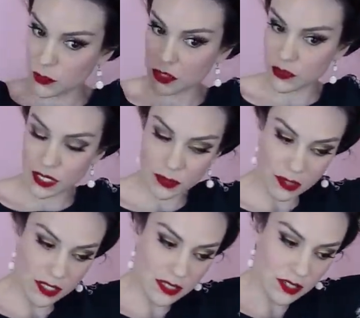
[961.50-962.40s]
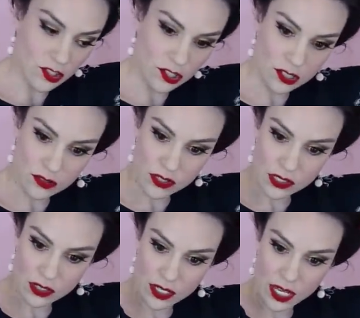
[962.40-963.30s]
I'm regretting my decision to do
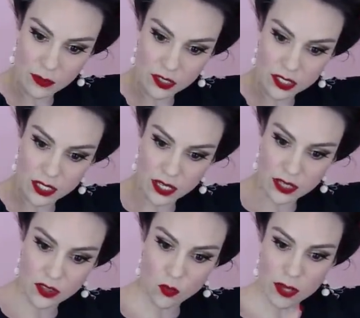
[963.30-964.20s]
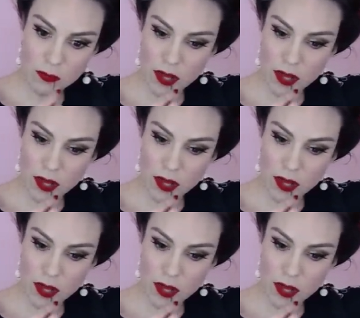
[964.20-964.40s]
this on camera today. The